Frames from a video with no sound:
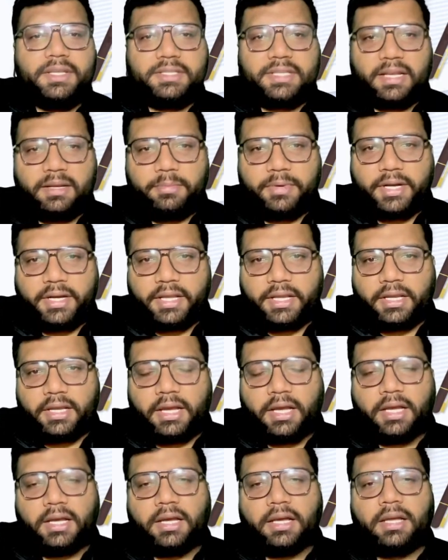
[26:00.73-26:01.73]
is celebrating
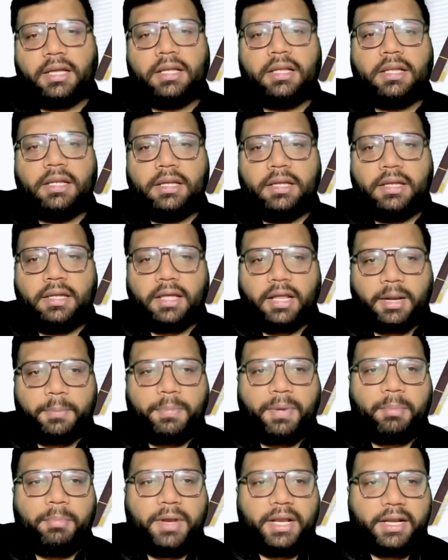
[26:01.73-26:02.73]

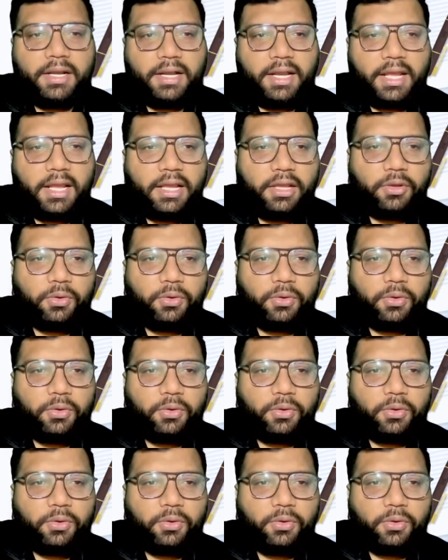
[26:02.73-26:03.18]
Republic Day.